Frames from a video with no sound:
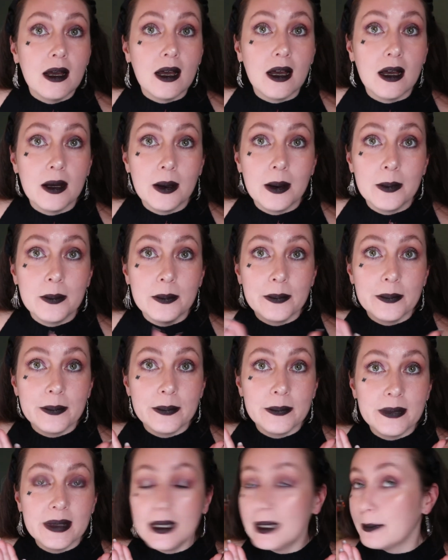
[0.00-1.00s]

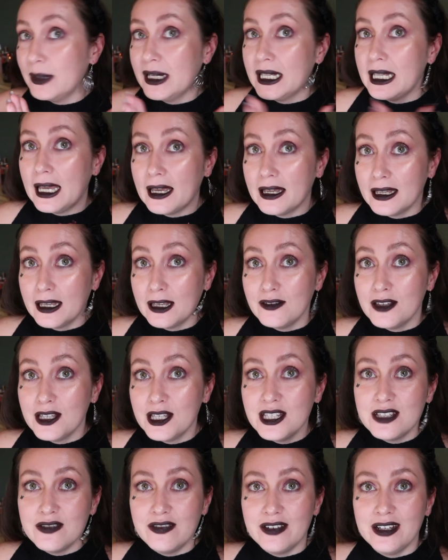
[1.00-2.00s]
But yeah, give
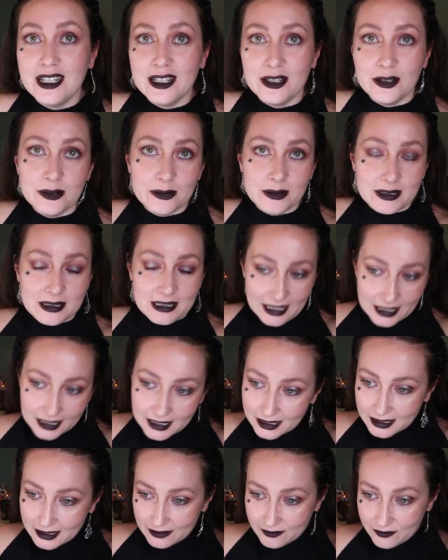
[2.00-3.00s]
this video a
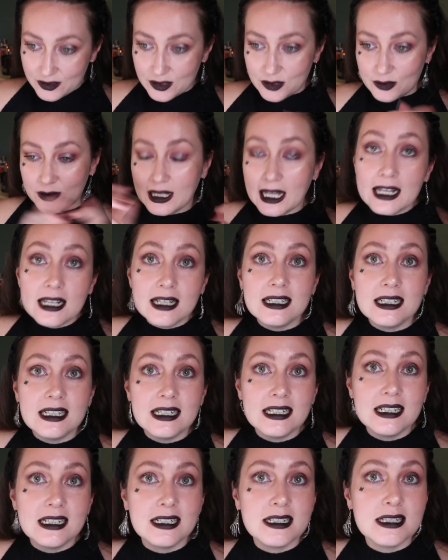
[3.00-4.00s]
like if you liked
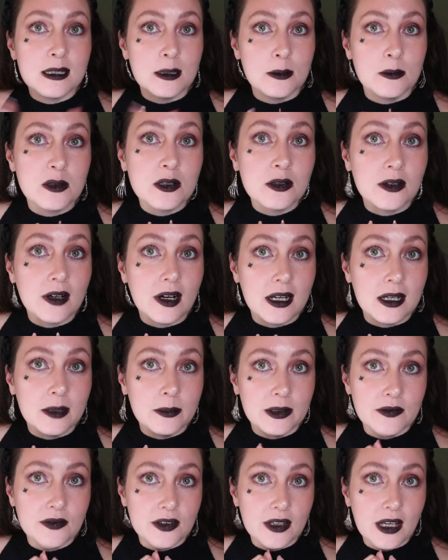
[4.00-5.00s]
it, subscribe
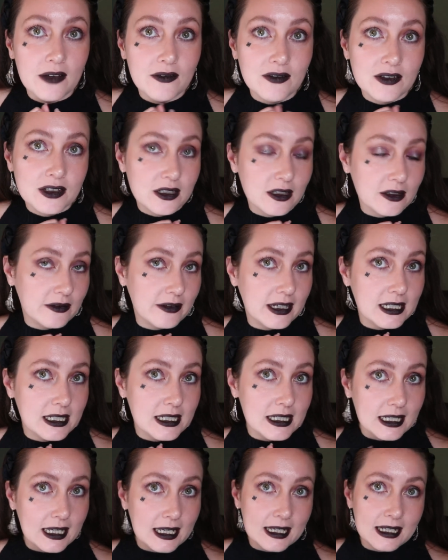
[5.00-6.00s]
if you haven't
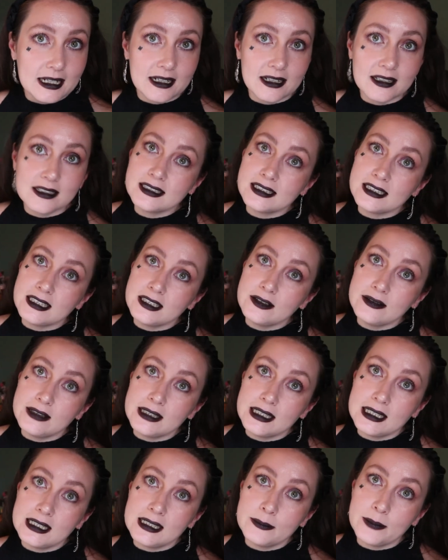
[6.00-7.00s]
already, and I'll see you
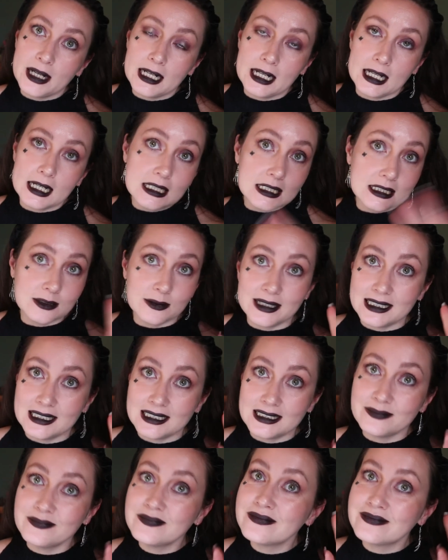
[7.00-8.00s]
in my next
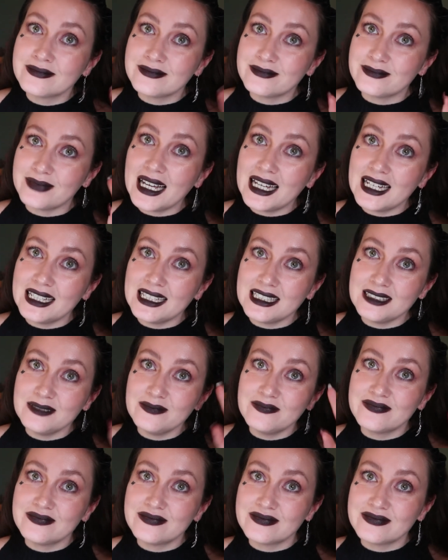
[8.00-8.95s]
one. Bye!